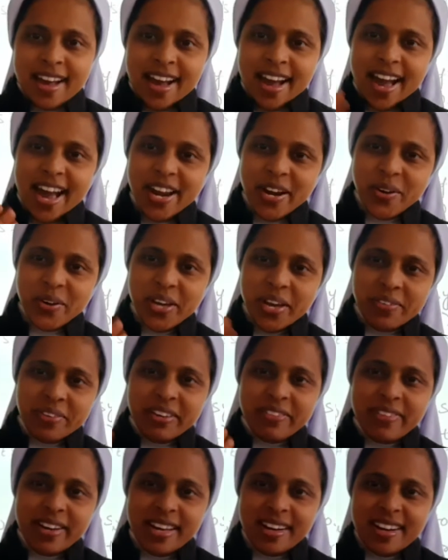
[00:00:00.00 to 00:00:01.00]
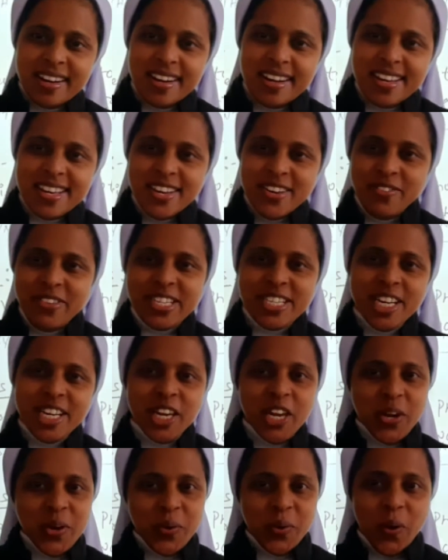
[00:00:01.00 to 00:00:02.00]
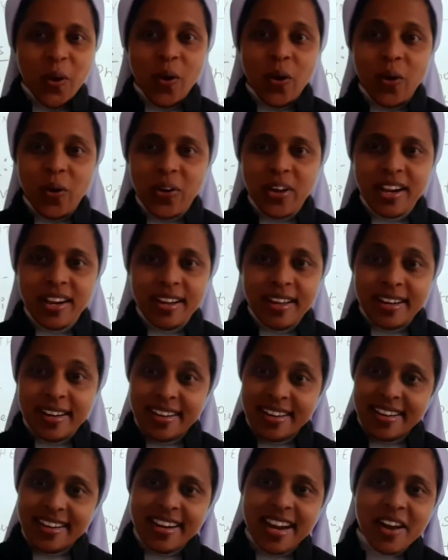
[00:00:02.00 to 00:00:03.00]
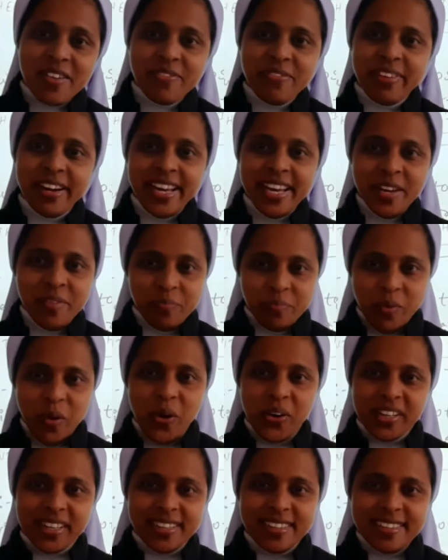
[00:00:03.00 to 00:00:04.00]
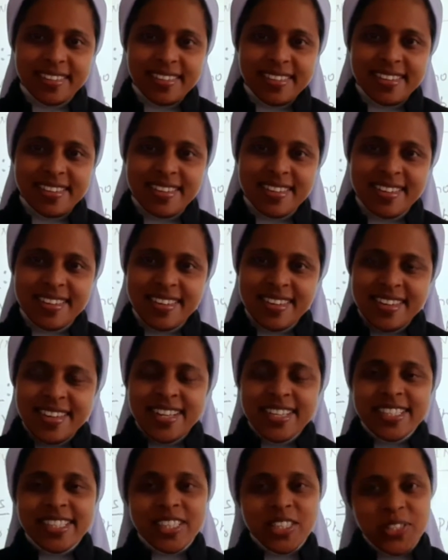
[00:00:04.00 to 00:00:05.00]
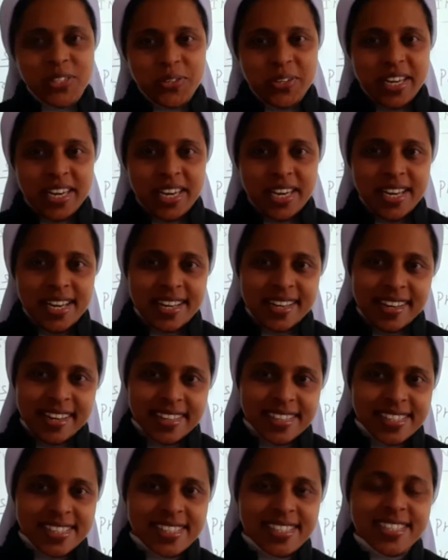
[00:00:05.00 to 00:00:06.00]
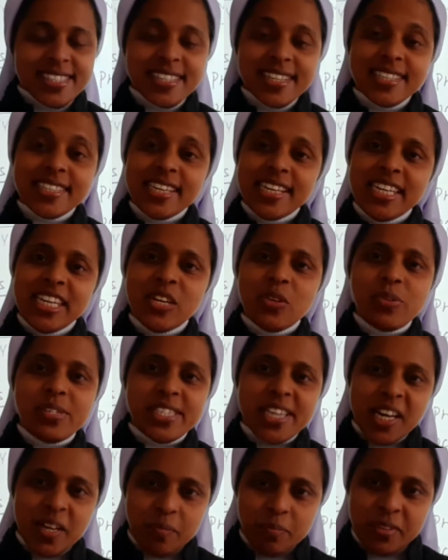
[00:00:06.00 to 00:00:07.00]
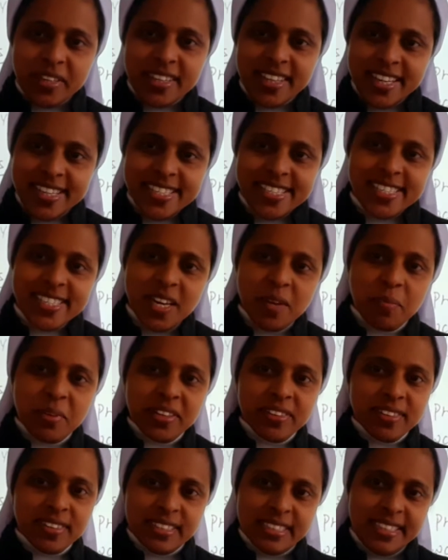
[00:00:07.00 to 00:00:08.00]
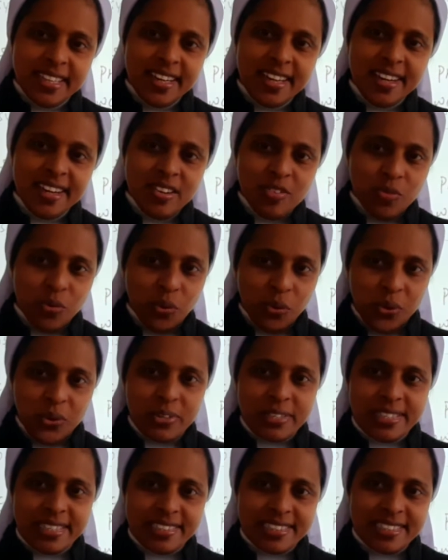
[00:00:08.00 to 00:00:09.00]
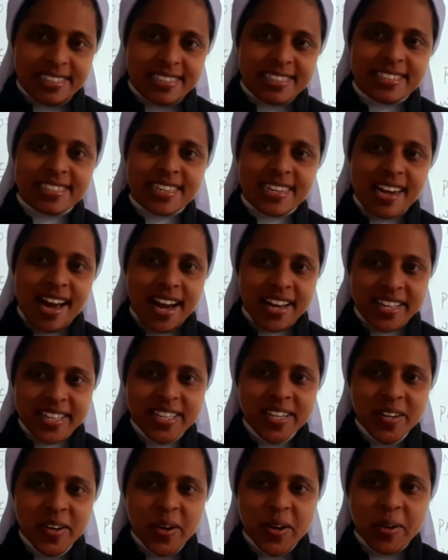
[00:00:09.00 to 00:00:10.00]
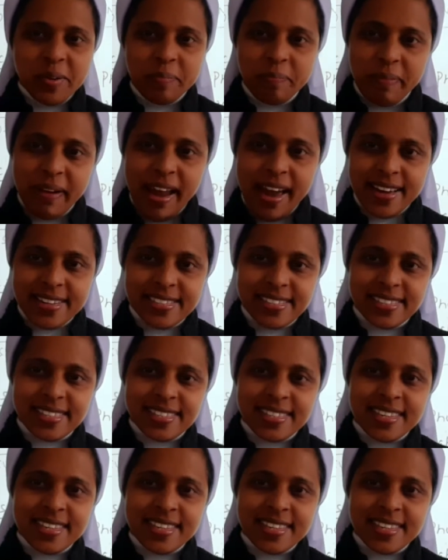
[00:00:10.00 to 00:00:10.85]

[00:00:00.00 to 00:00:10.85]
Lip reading: Hello everyone, wishing you all a lovely morning. So today let us discuss a new chapter, that is chapter 13, photosynthesis in higher plants.